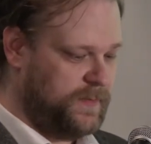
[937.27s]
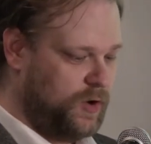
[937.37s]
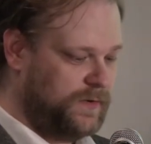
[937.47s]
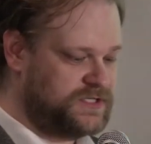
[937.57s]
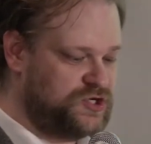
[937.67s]

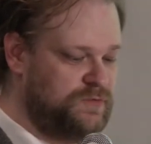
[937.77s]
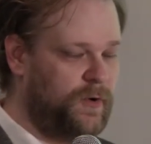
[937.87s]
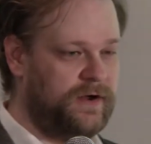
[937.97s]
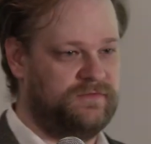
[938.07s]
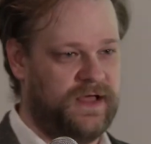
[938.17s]
but only
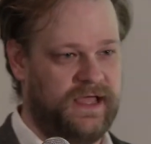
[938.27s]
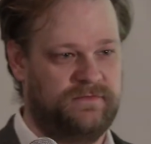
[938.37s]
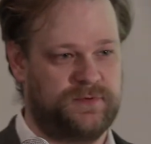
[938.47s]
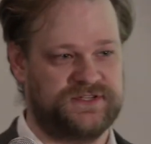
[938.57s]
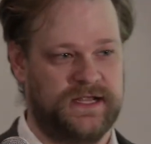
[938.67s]

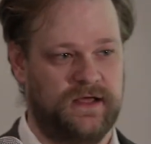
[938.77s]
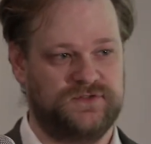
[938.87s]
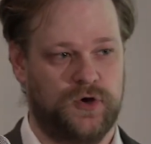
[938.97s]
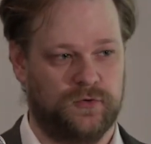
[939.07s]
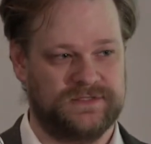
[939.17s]
2.5%
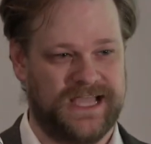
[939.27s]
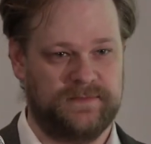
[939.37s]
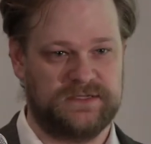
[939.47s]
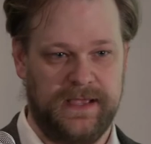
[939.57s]
of total time